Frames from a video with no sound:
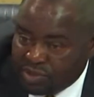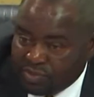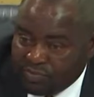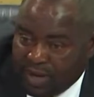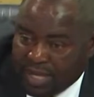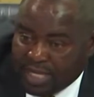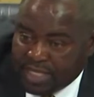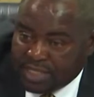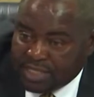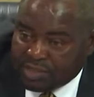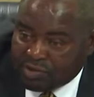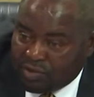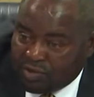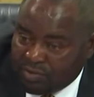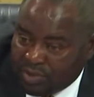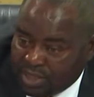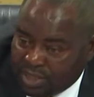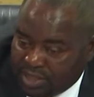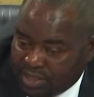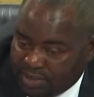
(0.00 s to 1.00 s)
by this
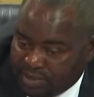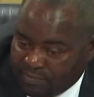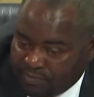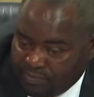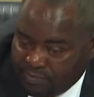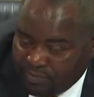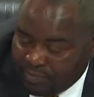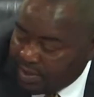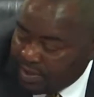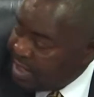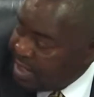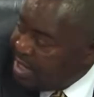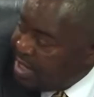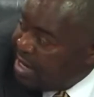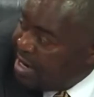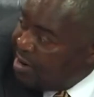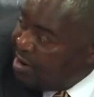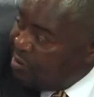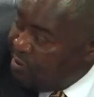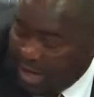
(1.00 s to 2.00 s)
committee.
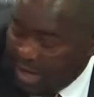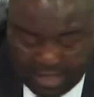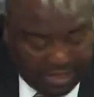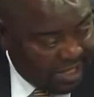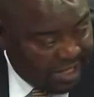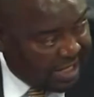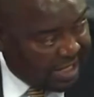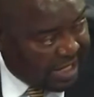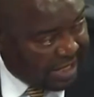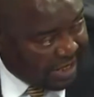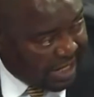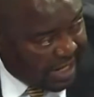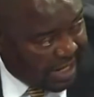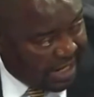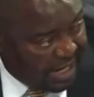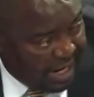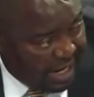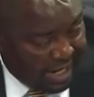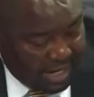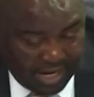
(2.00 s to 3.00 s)
One thing that
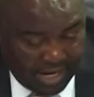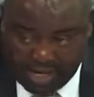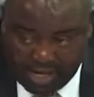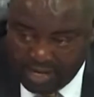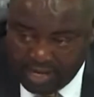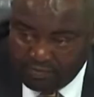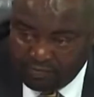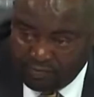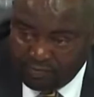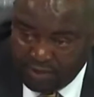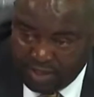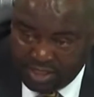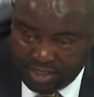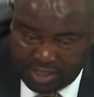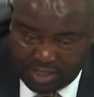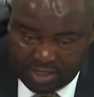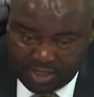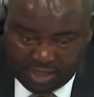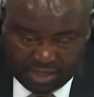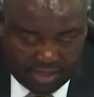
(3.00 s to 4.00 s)
I am
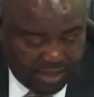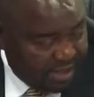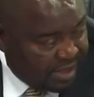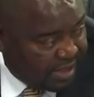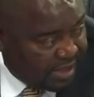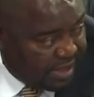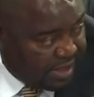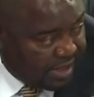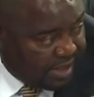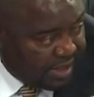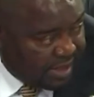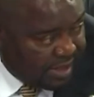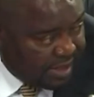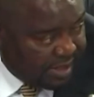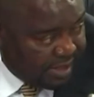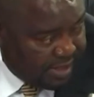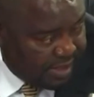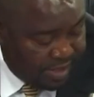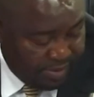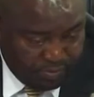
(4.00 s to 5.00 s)
very
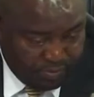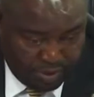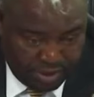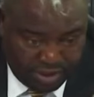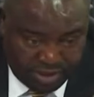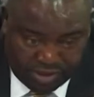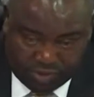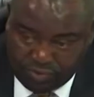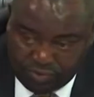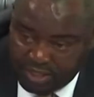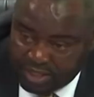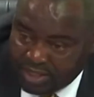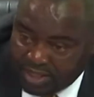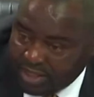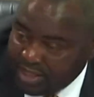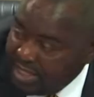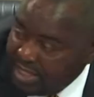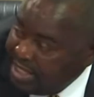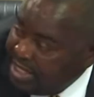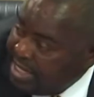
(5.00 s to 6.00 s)
pleased with,
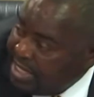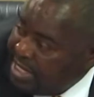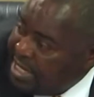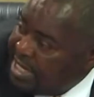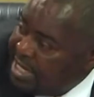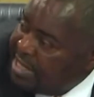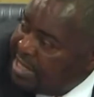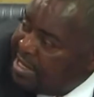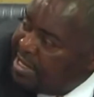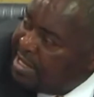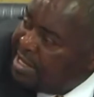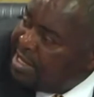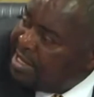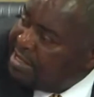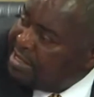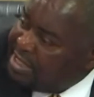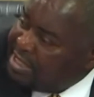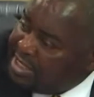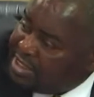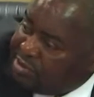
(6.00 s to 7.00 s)

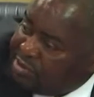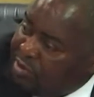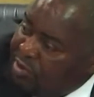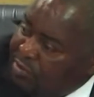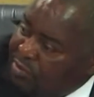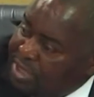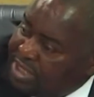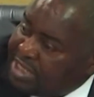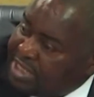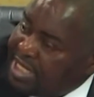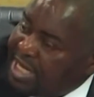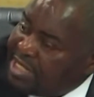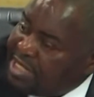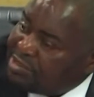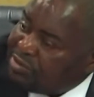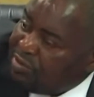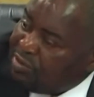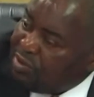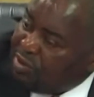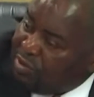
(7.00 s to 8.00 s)
this committee has
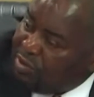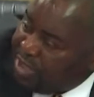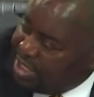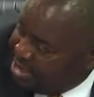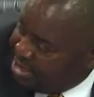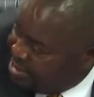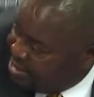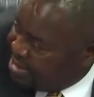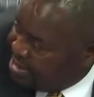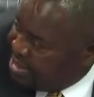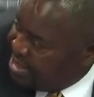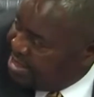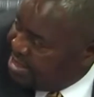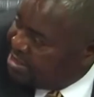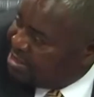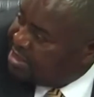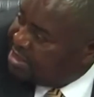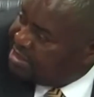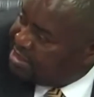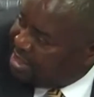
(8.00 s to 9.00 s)
always
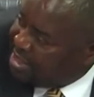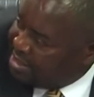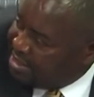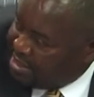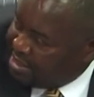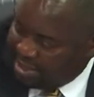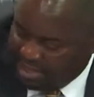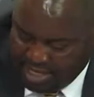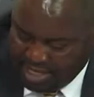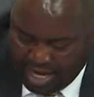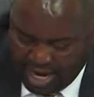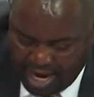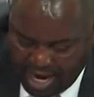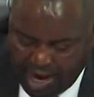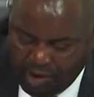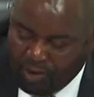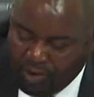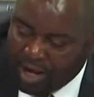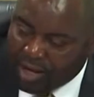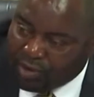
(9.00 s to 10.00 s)
insisted,
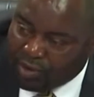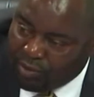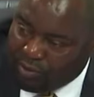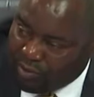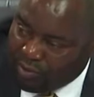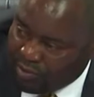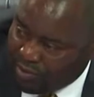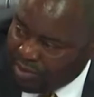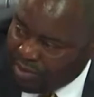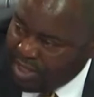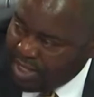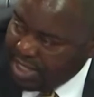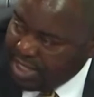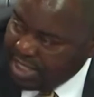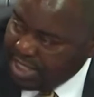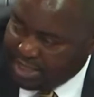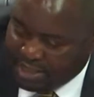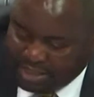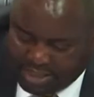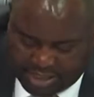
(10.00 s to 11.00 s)
our role
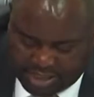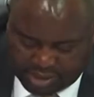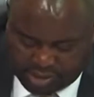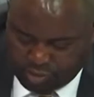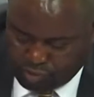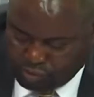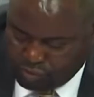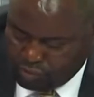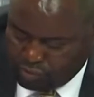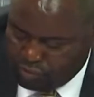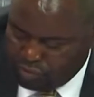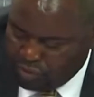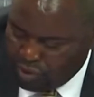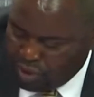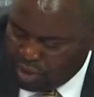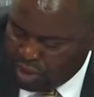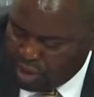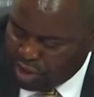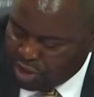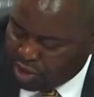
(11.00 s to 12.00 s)
is just to
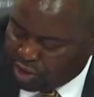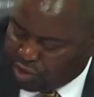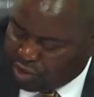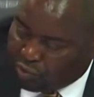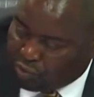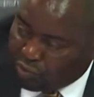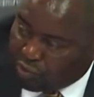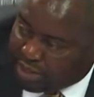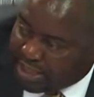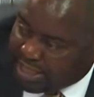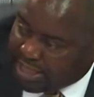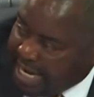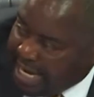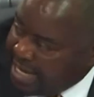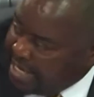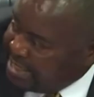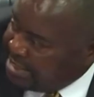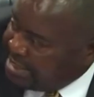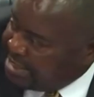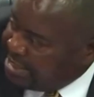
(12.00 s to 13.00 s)

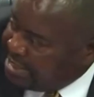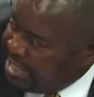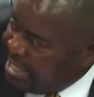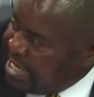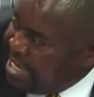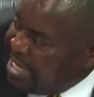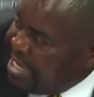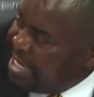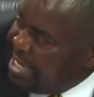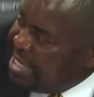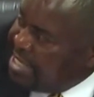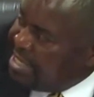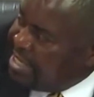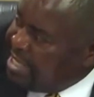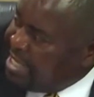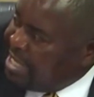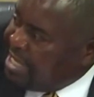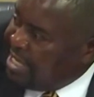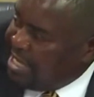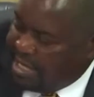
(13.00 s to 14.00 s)
scrutinize
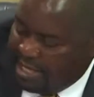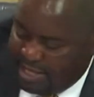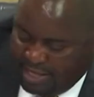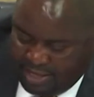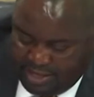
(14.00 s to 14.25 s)
the